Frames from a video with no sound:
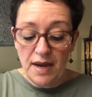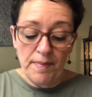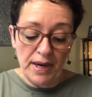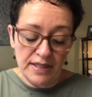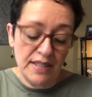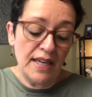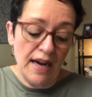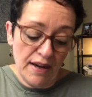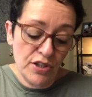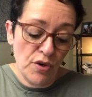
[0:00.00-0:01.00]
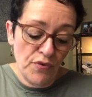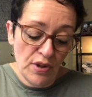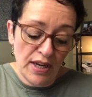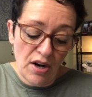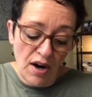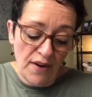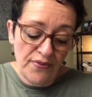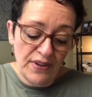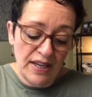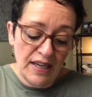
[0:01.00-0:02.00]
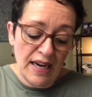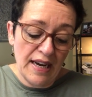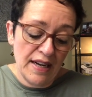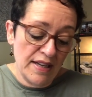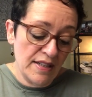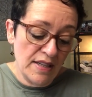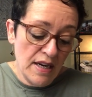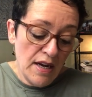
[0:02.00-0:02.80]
But yeah, so if you like coffee, and